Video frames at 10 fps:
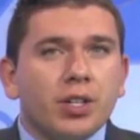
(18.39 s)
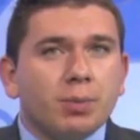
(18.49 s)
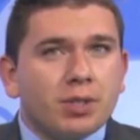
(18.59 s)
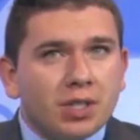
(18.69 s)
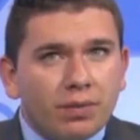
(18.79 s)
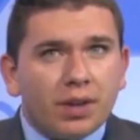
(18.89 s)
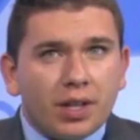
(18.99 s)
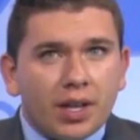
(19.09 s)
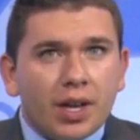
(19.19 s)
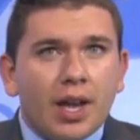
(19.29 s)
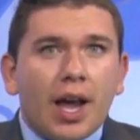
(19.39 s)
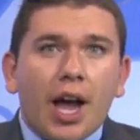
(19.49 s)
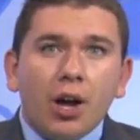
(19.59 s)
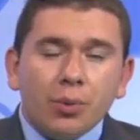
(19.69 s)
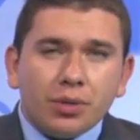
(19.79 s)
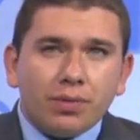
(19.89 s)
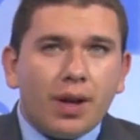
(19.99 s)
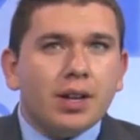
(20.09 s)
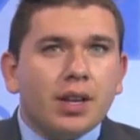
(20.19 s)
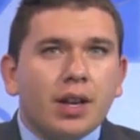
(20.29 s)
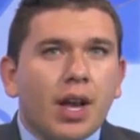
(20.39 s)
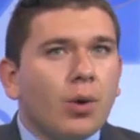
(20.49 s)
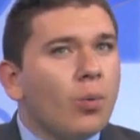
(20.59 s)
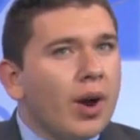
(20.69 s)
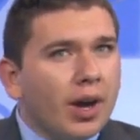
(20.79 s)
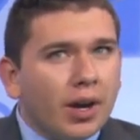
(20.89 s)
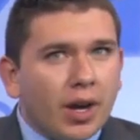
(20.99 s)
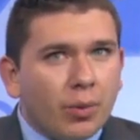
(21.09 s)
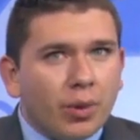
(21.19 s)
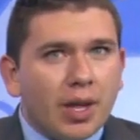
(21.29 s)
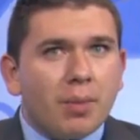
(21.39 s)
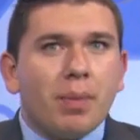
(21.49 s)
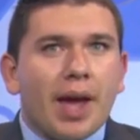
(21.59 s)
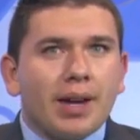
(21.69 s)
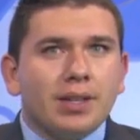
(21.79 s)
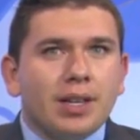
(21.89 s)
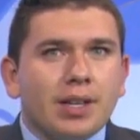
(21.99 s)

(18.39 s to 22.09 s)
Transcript: specifically how it was funded and where it will impact.